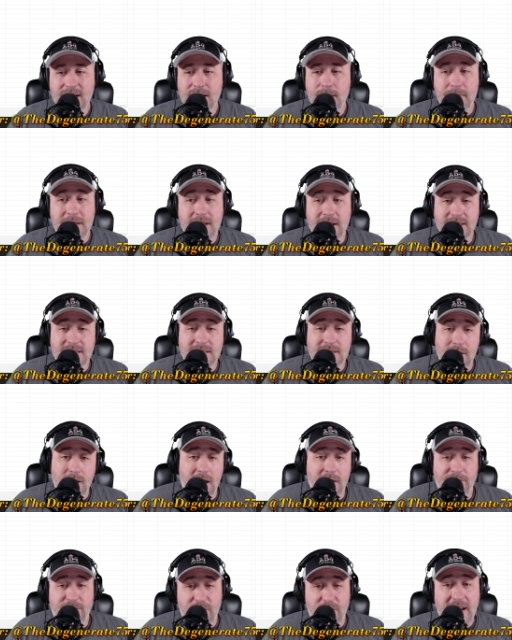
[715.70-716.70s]
Because
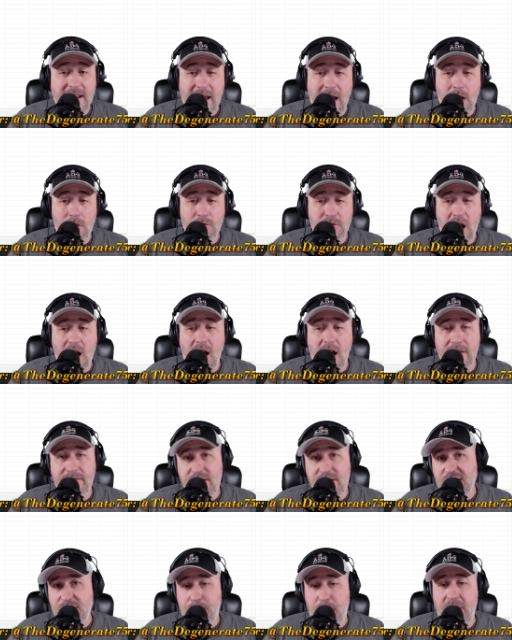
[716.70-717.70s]
Finau, the
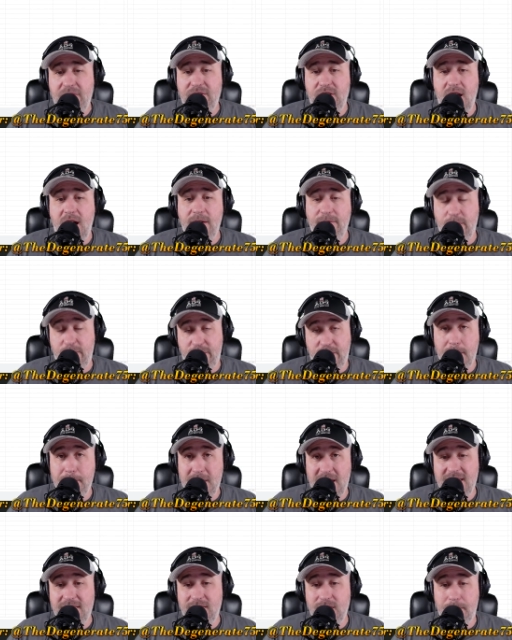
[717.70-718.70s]
obvious pivot off of him
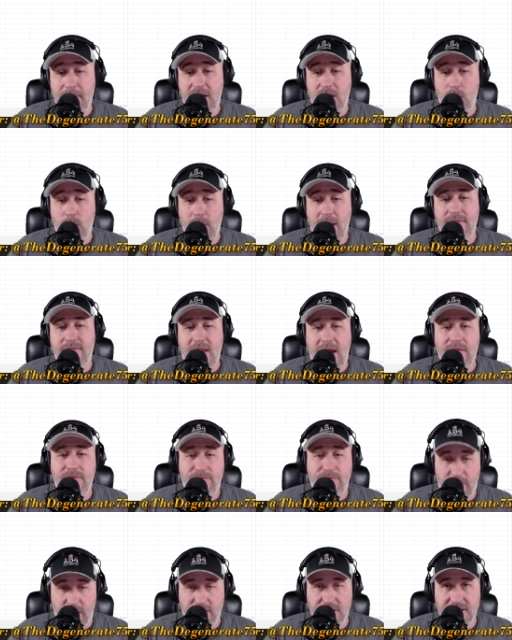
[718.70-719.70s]
in the better wave, got
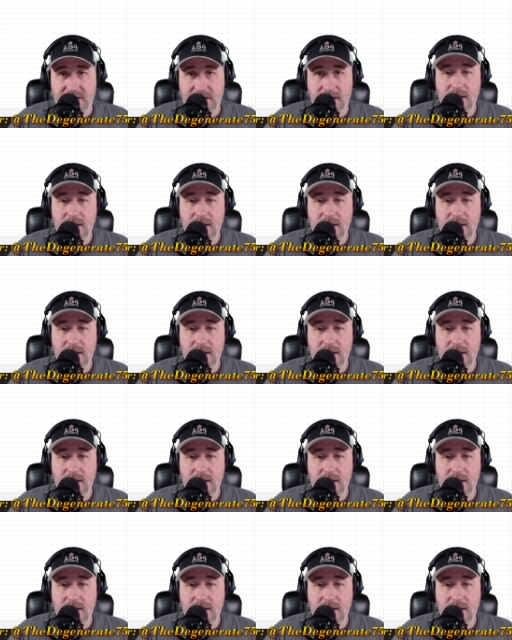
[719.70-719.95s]
first.